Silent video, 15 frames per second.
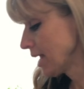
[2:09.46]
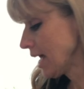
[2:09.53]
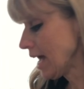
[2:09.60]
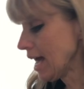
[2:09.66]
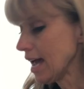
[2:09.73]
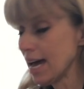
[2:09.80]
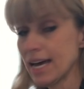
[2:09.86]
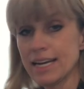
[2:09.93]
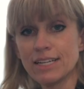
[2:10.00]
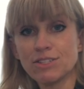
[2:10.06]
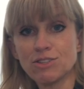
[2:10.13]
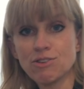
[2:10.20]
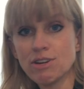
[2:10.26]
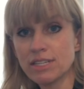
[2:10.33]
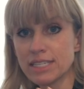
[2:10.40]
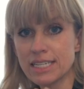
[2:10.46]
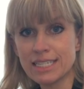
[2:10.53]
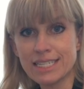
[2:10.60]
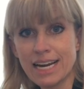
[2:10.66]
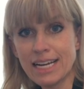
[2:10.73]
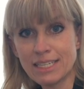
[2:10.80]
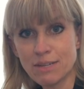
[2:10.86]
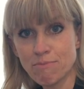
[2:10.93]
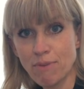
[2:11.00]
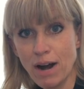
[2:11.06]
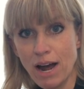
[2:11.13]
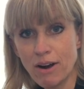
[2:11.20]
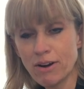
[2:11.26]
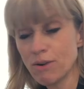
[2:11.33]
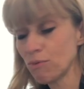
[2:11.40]
And as soon as it's nice and
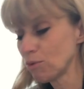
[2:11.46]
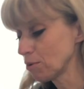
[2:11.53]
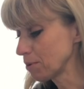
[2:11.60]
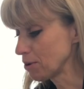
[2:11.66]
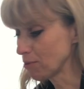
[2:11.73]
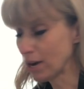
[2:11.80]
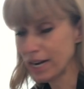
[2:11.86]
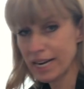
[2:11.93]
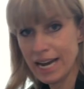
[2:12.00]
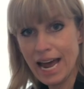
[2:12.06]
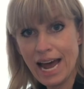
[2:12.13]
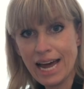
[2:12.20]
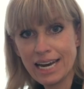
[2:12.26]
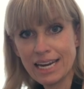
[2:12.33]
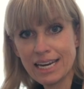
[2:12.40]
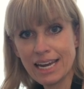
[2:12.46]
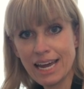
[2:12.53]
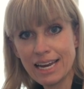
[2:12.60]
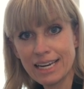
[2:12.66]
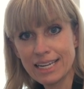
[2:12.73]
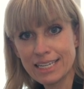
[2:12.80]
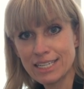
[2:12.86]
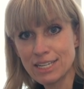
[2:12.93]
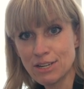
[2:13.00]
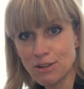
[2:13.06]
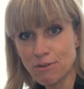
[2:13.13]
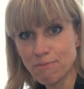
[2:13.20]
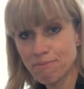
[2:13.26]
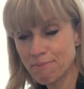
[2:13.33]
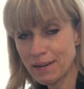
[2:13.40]
brown, we'll be ready to add it and continue
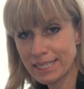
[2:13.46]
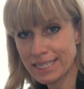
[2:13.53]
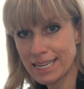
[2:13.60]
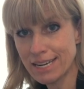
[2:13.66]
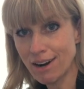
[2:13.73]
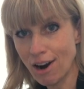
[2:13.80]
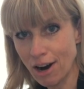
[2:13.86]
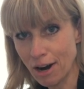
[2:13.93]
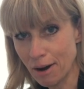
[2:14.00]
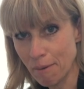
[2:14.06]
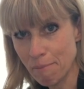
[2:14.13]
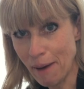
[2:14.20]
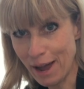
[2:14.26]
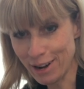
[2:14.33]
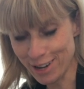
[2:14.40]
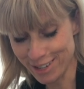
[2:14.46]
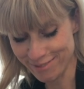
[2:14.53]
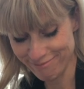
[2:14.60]
mixing our batter.